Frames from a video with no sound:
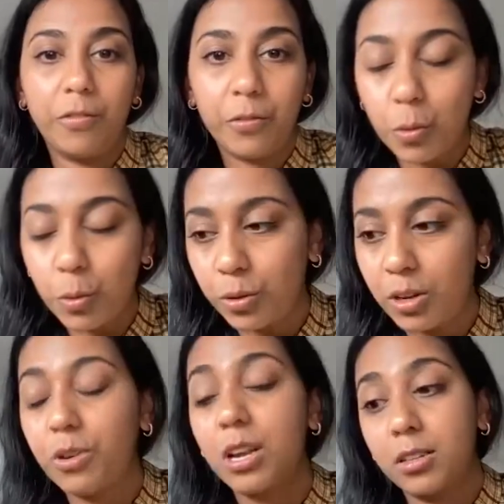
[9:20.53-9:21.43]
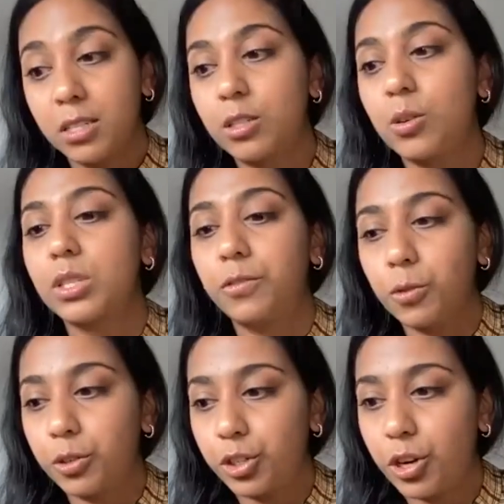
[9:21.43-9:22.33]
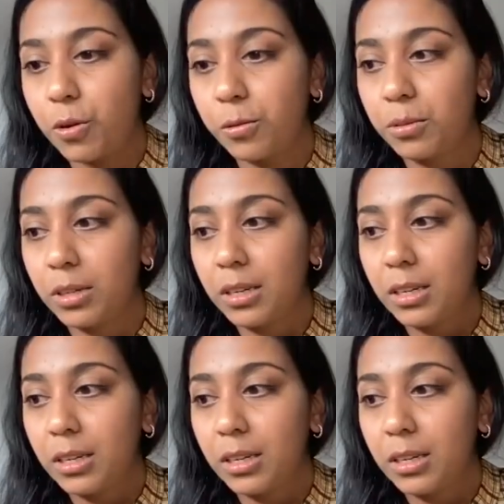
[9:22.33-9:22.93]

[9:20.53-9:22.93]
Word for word: for uh, rehearsing songs for the show